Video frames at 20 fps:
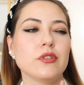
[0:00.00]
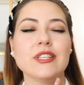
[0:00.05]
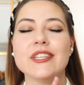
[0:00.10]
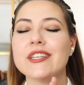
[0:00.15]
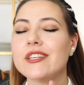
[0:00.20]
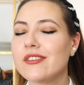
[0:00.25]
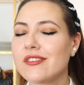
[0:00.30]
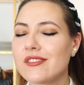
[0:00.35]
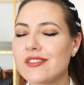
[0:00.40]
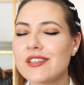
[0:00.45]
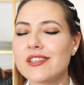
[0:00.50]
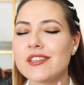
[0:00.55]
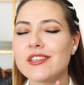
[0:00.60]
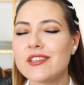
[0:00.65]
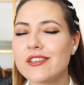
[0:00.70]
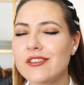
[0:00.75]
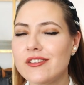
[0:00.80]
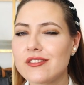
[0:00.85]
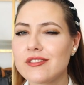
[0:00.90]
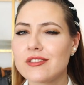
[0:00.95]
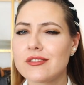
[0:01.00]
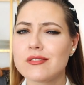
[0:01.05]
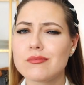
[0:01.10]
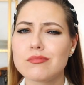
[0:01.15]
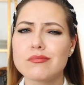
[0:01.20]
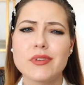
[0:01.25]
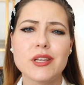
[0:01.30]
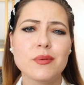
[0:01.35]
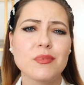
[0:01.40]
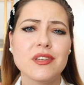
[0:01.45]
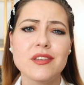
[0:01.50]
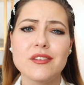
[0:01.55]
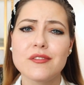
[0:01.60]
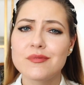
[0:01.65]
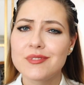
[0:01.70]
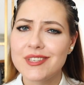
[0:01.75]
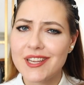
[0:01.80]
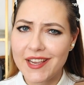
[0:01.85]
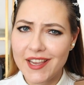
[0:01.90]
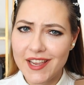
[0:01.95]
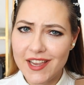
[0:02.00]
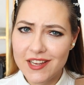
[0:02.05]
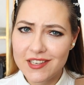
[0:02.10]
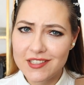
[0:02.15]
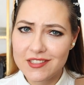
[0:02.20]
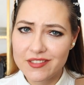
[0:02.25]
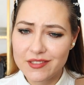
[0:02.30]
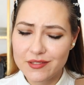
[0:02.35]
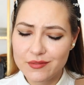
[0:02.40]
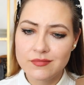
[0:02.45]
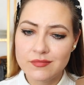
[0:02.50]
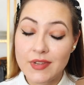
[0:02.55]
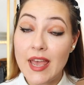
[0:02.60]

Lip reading: years and years, maybe even decades.